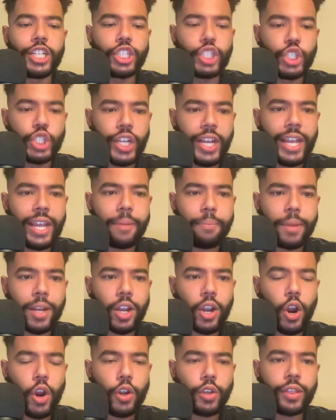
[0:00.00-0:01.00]
Jake
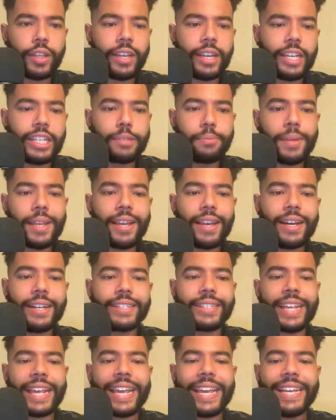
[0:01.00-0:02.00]
McCarthy is
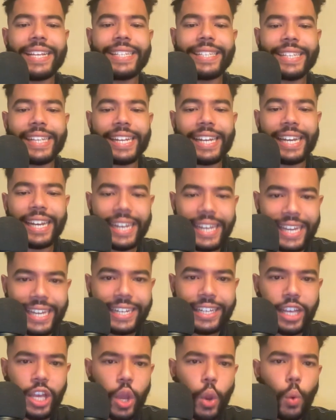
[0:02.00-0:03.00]
because he's
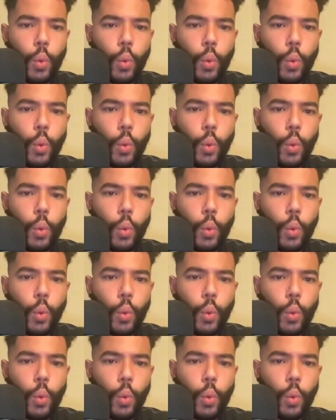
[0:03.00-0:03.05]
elite